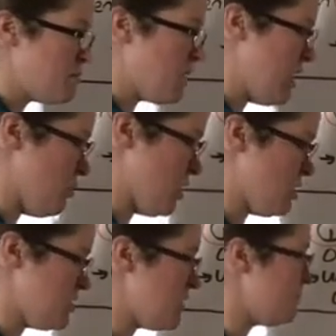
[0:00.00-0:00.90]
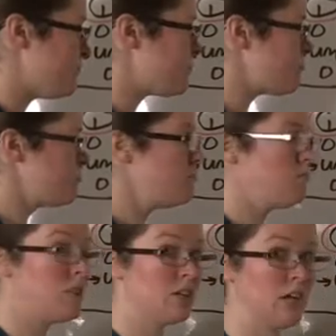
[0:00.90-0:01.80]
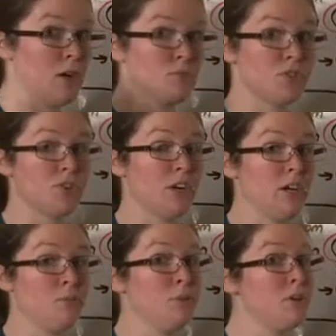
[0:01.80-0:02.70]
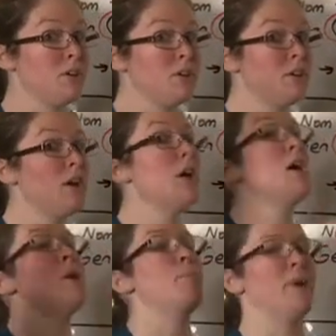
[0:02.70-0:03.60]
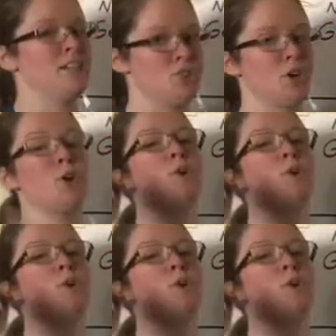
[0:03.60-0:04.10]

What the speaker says: 8 words. Comes from mando,